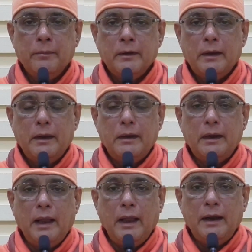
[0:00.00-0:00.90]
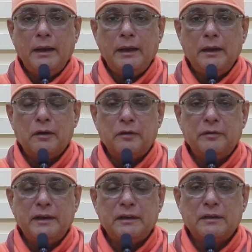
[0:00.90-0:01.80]
in any of
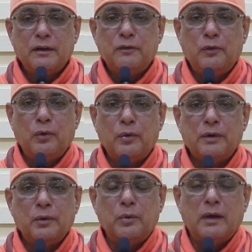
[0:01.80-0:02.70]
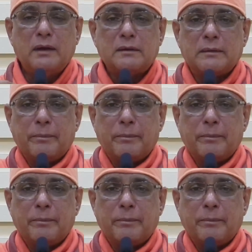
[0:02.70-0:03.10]
these four yogas